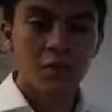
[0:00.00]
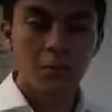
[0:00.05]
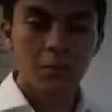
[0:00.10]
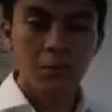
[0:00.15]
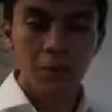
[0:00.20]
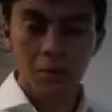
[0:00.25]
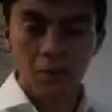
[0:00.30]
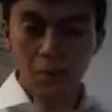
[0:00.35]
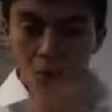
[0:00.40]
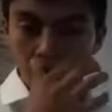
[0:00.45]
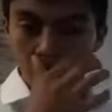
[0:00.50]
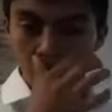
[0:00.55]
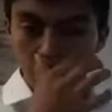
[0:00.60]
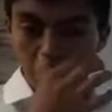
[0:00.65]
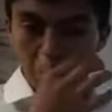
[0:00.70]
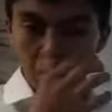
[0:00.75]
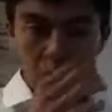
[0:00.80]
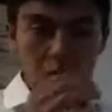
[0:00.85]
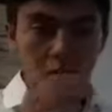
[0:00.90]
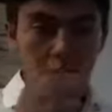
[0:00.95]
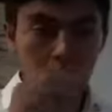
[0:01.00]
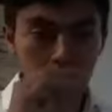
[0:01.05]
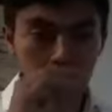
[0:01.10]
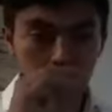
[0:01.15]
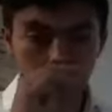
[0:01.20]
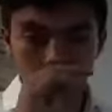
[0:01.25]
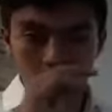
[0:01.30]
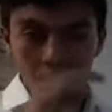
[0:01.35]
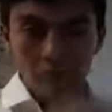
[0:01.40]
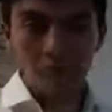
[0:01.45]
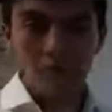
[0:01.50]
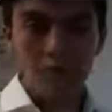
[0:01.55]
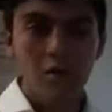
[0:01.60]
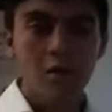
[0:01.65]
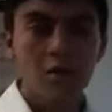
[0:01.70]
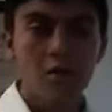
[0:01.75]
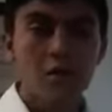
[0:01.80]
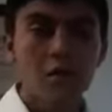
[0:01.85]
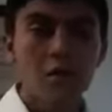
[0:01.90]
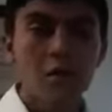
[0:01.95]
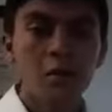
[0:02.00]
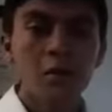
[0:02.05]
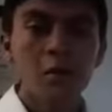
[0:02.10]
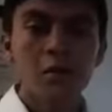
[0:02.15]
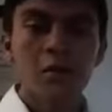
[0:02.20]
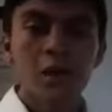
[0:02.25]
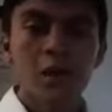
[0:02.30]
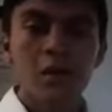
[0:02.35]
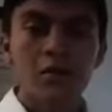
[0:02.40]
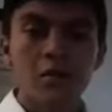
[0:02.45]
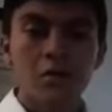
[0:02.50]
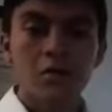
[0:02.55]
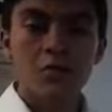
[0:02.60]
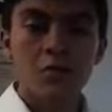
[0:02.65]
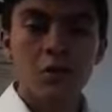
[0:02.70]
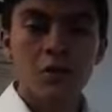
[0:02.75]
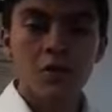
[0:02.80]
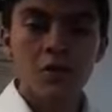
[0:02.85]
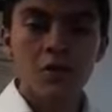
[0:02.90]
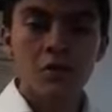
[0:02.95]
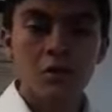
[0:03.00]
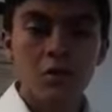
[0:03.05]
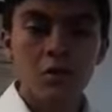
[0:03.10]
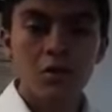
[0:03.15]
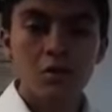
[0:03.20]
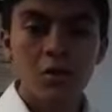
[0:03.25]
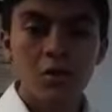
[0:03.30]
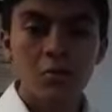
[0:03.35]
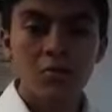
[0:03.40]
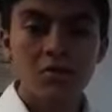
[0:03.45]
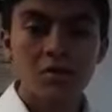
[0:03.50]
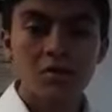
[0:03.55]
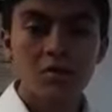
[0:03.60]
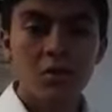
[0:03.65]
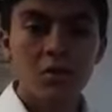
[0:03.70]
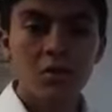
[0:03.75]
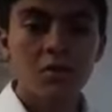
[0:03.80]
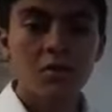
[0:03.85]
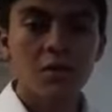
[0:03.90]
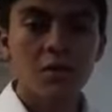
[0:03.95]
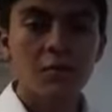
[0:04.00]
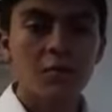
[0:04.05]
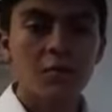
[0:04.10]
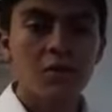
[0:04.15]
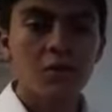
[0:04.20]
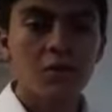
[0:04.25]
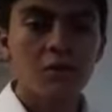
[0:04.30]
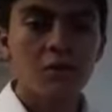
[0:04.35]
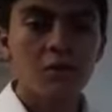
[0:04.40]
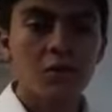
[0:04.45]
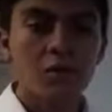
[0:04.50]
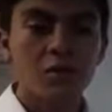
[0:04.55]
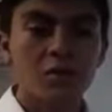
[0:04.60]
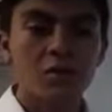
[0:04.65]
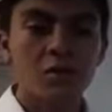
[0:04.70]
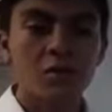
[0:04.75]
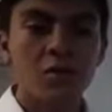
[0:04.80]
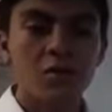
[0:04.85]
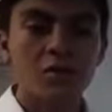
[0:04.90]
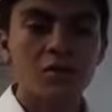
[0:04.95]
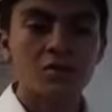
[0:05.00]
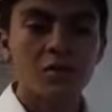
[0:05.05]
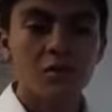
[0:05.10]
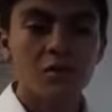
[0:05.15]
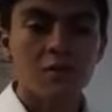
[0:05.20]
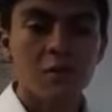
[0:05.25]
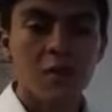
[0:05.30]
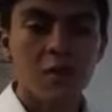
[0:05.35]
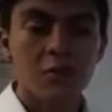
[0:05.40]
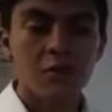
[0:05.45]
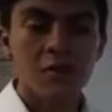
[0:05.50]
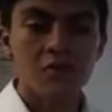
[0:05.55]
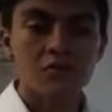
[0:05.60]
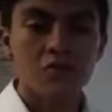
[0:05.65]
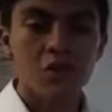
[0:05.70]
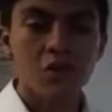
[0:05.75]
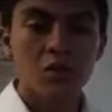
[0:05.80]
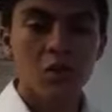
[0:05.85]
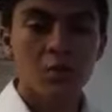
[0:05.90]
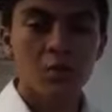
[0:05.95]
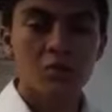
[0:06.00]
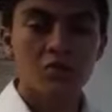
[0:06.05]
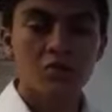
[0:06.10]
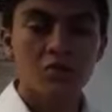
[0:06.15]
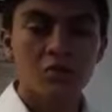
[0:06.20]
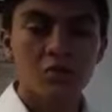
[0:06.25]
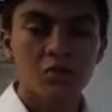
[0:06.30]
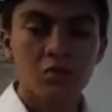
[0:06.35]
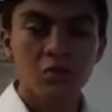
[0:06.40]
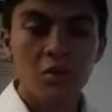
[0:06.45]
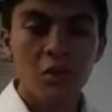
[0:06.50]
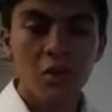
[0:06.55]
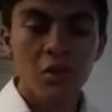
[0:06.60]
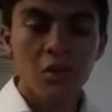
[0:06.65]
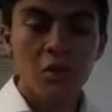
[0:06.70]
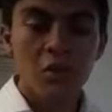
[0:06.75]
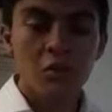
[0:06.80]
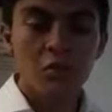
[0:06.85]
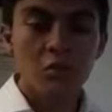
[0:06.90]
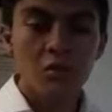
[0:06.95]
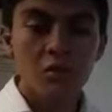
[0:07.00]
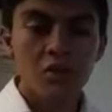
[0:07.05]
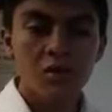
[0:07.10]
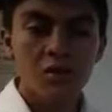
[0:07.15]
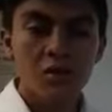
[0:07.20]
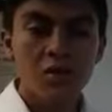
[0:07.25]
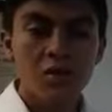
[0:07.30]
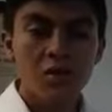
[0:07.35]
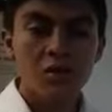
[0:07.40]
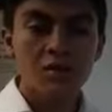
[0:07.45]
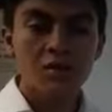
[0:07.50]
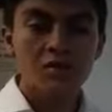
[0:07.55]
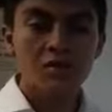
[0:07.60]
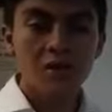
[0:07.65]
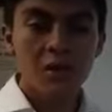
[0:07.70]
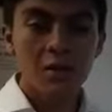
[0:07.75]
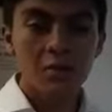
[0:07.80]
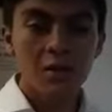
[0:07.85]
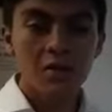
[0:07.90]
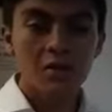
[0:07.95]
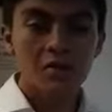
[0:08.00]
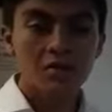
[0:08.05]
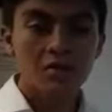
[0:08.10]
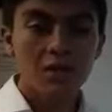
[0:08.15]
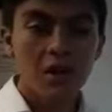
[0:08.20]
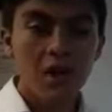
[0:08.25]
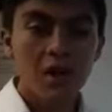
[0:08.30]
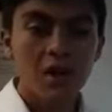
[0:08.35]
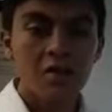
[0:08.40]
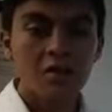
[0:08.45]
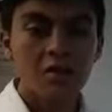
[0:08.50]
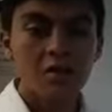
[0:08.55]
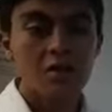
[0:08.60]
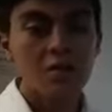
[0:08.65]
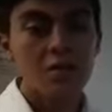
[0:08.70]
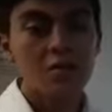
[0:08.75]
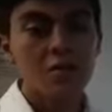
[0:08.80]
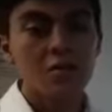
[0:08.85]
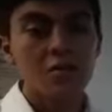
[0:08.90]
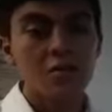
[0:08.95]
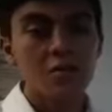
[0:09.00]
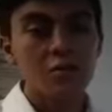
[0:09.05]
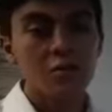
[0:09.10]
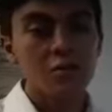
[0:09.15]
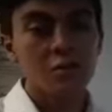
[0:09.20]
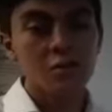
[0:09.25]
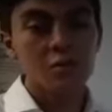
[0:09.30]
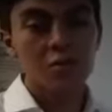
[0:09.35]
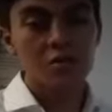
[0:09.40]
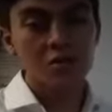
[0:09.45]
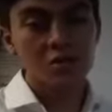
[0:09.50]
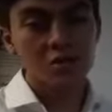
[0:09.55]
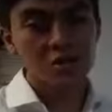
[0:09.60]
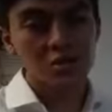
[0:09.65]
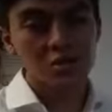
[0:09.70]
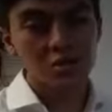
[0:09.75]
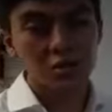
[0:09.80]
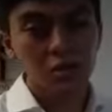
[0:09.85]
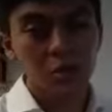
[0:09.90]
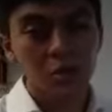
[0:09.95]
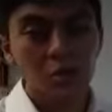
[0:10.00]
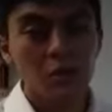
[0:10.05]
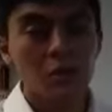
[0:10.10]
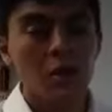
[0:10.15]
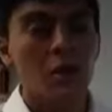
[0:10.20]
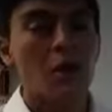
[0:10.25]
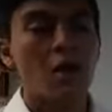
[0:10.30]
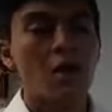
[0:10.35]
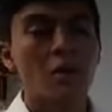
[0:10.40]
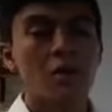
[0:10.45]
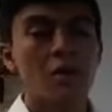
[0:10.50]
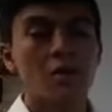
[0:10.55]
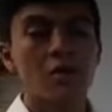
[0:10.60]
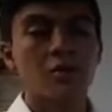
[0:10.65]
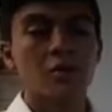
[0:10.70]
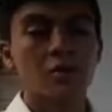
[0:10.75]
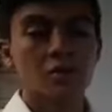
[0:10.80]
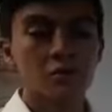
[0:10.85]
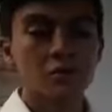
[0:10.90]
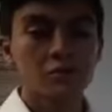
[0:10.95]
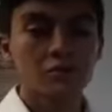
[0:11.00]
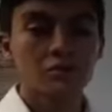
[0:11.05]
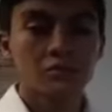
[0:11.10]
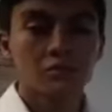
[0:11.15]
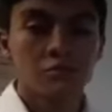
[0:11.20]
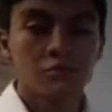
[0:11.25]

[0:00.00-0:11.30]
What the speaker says: the people load file and the cracking load capacity of the beam with steel fibers was approximately 27 and 13 and